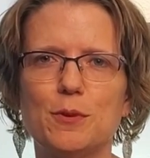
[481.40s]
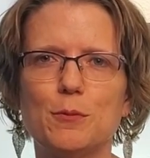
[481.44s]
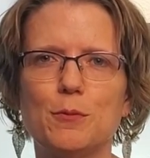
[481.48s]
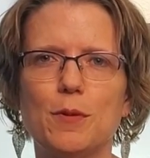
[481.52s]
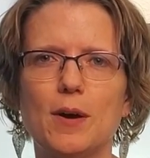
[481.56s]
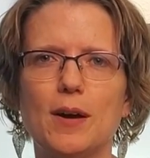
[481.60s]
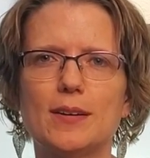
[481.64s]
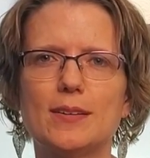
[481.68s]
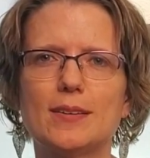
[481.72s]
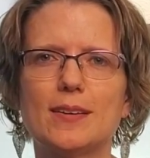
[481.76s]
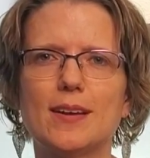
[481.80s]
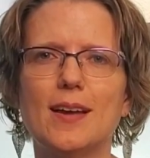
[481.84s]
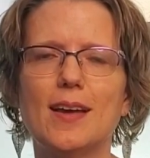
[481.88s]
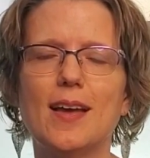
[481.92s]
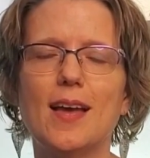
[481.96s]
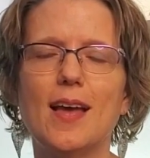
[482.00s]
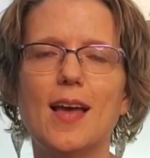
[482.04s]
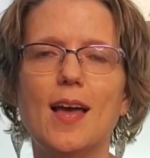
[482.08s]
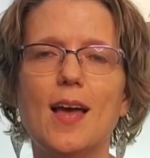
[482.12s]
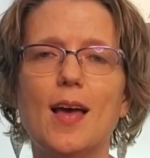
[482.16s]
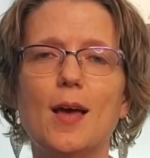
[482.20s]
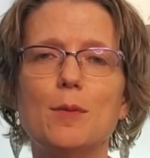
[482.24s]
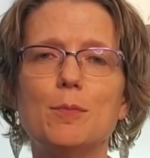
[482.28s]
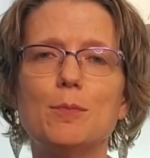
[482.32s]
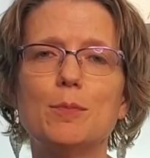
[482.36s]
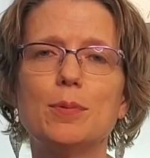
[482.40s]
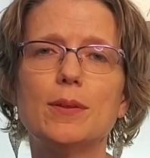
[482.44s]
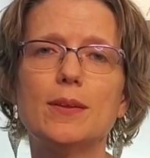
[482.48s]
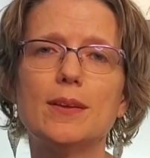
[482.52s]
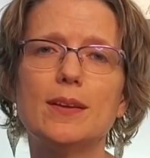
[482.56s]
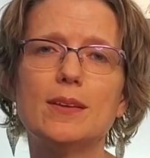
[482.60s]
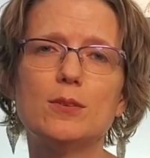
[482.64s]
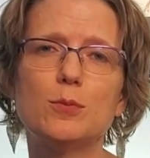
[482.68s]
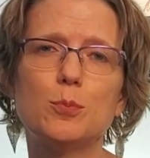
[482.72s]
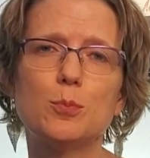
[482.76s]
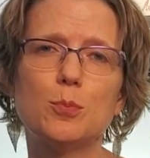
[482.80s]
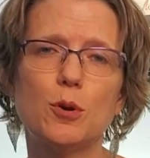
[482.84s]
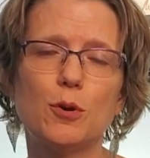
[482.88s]
you want.
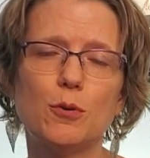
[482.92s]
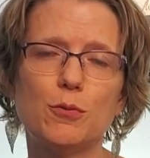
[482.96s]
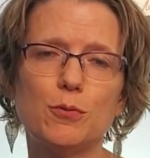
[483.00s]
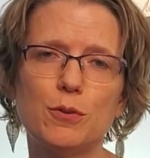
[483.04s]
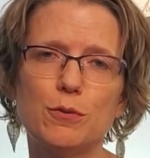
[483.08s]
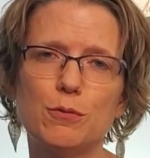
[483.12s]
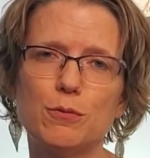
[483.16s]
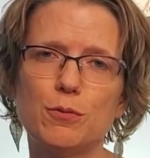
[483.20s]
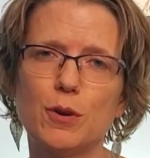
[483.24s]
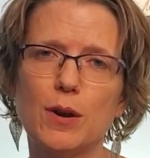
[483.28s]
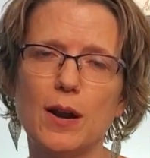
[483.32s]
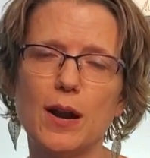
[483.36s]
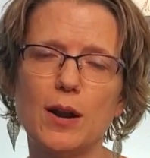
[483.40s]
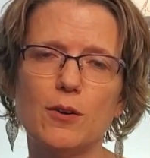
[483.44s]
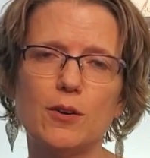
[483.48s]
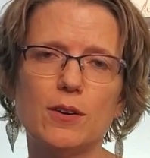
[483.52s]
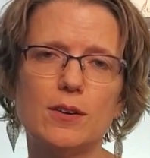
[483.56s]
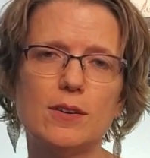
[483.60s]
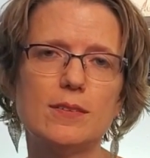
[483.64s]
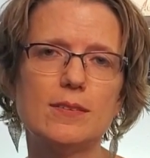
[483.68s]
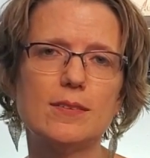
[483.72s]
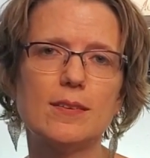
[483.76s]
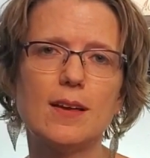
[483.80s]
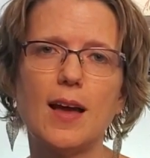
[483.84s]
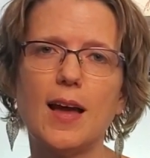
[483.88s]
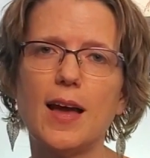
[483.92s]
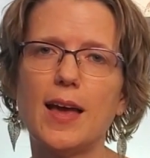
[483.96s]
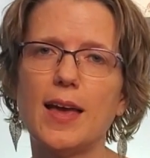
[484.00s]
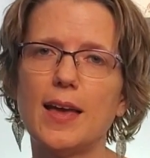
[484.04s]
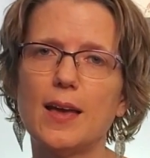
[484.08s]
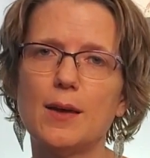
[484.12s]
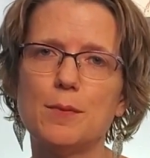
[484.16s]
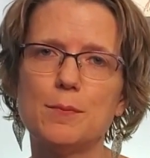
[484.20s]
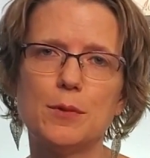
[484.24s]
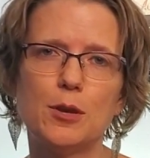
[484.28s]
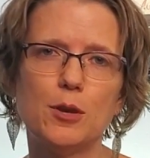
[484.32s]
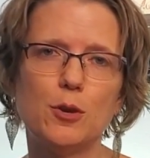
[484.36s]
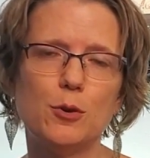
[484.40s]
Please proof it for errors. I
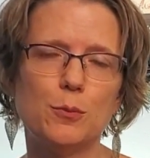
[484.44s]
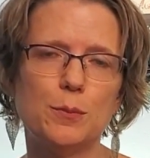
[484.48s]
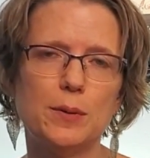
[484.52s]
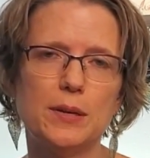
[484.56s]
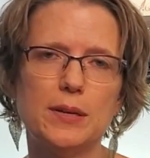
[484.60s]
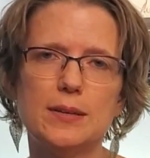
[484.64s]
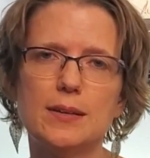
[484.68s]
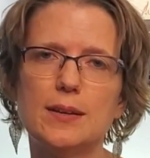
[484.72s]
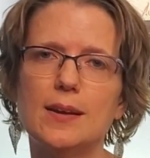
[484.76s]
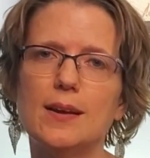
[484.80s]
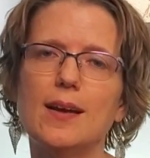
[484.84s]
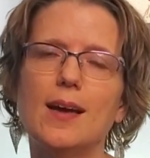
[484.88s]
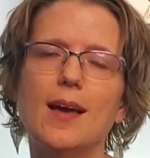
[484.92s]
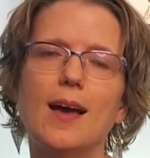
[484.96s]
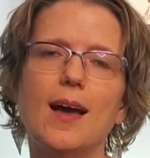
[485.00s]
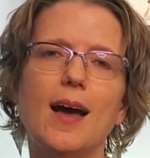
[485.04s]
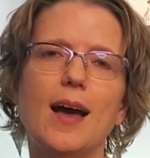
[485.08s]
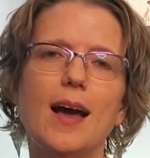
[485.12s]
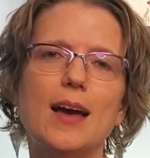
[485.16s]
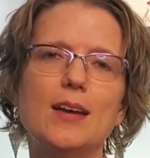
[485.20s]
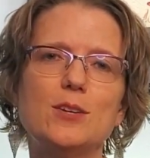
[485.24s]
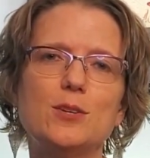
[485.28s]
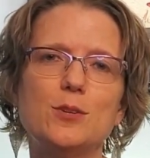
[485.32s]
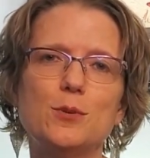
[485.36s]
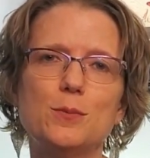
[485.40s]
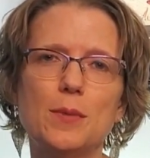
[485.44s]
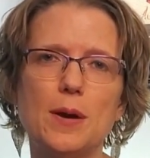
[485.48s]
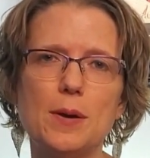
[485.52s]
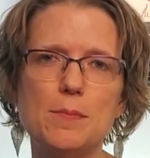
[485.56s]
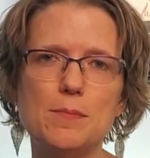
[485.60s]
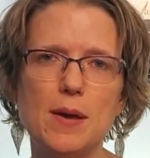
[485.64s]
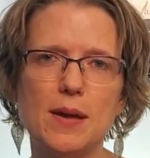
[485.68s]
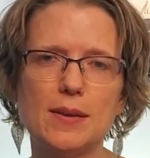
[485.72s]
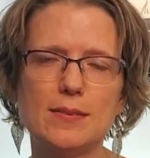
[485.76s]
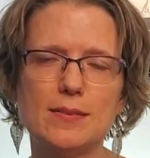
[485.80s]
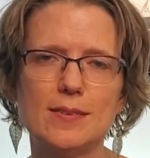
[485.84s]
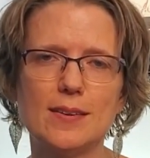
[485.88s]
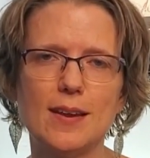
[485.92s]
am human. I do my
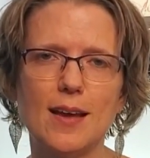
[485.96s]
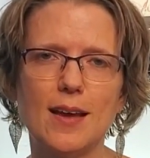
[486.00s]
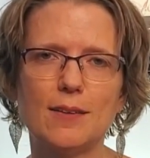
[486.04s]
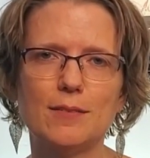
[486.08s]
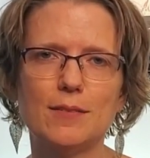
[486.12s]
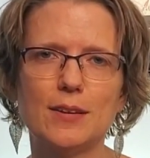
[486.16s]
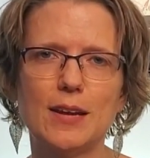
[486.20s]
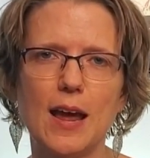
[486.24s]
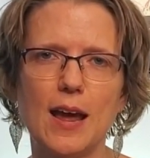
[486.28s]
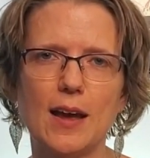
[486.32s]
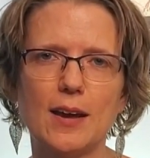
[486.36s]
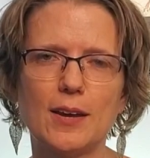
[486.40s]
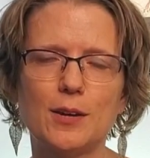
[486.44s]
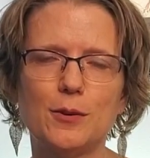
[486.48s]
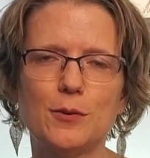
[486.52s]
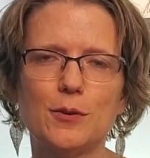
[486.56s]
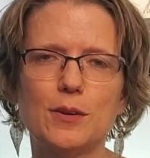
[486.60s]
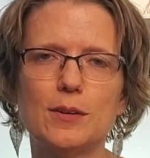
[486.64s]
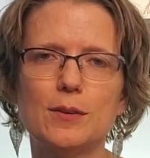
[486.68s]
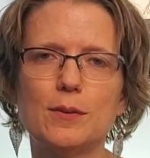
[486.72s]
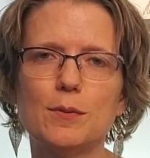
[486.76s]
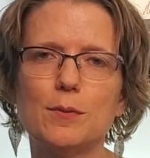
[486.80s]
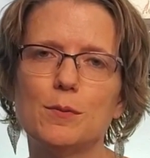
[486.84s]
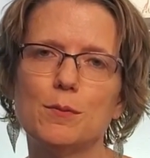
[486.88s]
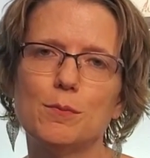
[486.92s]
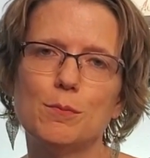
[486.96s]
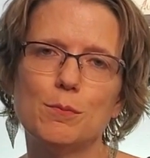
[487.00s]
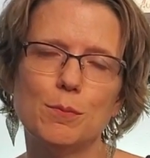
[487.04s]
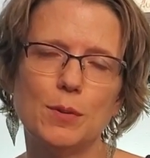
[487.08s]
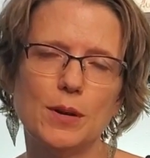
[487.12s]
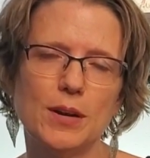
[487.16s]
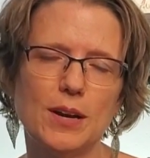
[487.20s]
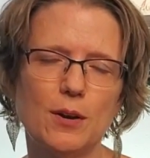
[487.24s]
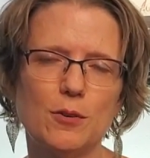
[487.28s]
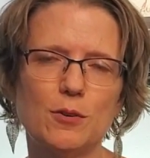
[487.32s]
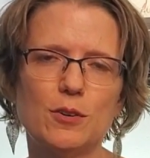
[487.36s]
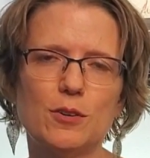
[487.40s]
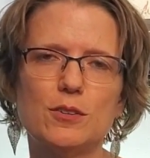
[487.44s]
best to have it accurate,
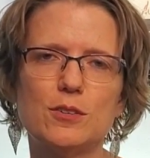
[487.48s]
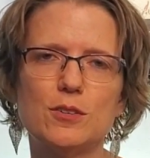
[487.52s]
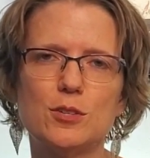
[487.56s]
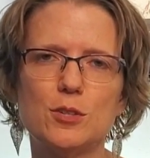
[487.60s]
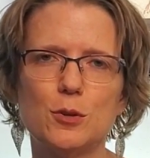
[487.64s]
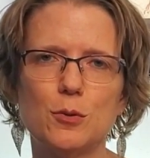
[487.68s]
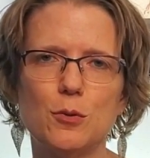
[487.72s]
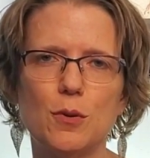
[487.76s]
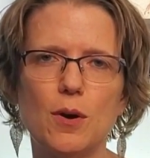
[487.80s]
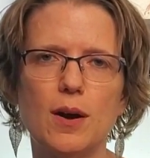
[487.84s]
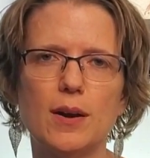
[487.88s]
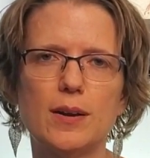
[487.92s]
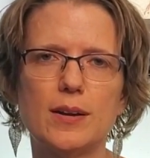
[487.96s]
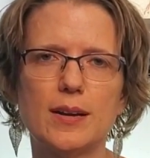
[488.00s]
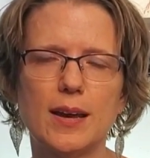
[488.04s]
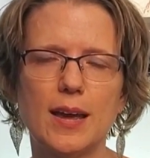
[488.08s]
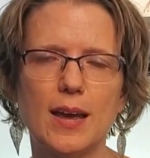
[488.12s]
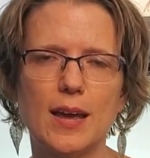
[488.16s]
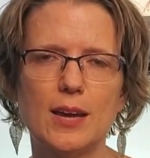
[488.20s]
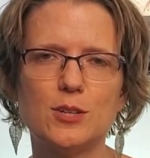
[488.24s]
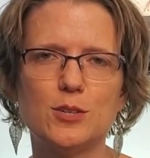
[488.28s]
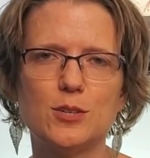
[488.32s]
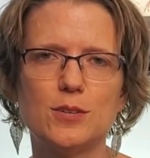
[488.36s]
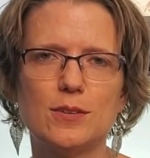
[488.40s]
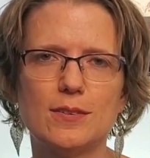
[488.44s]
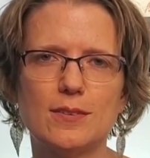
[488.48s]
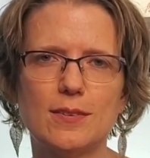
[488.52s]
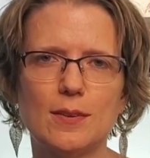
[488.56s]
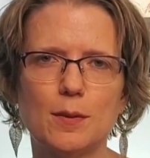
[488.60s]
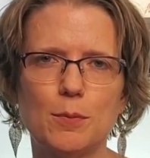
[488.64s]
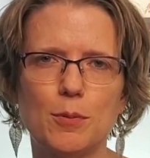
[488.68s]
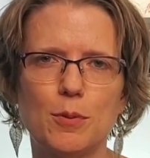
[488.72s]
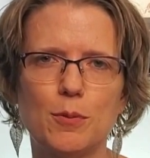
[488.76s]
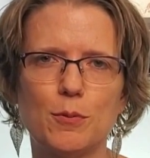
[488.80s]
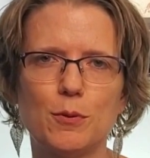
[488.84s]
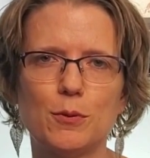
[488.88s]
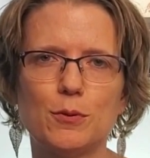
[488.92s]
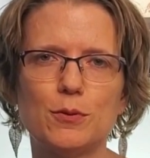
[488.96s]
but errors do on occasion slip
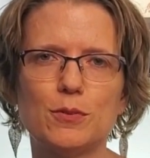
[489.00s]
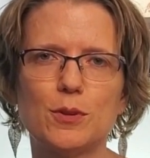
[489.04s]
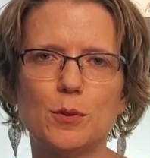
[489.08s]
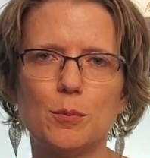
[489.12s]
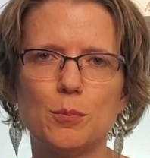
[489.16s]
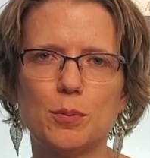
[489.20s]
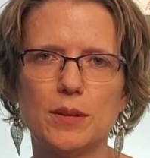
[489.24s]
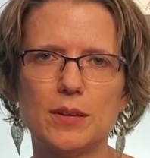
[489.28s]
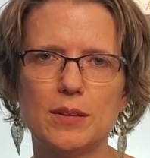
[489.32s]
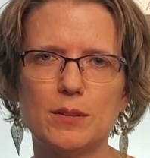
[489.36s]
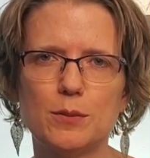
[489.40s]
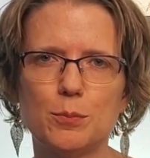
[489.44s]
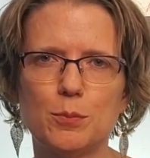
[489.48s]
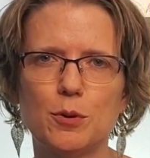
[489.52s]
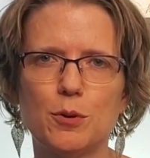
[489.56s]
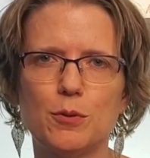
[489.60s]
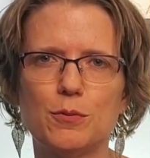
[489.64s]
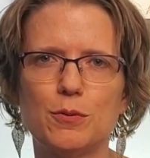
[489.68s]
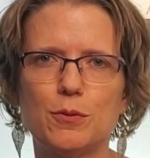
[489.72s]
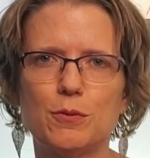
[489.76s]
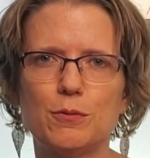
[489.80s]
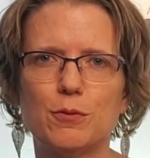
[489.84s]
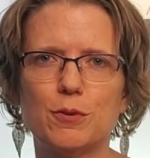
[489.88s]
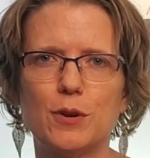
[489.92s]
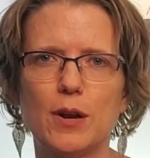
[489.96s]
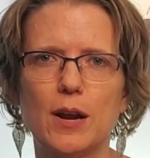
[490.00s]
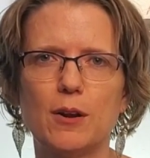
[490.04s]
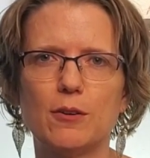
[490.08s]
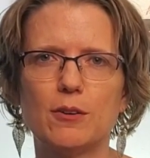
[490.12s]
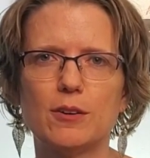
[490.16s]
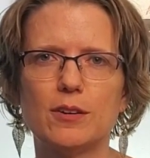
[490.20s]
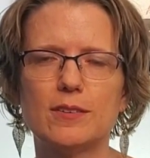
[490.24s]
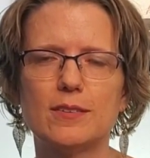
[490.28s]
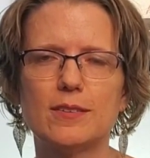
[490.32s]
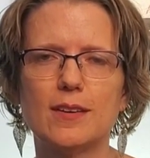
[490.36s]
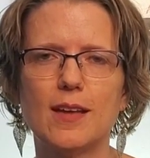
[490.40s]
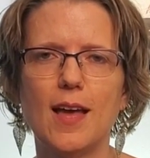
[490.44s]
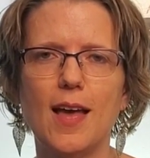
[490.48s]
through. So please proof it for
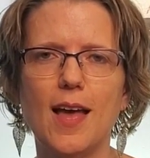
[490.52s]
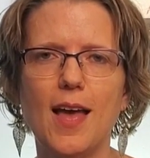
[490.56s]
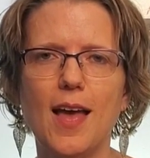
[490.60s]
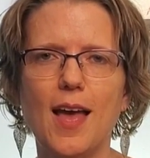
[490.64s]
errors.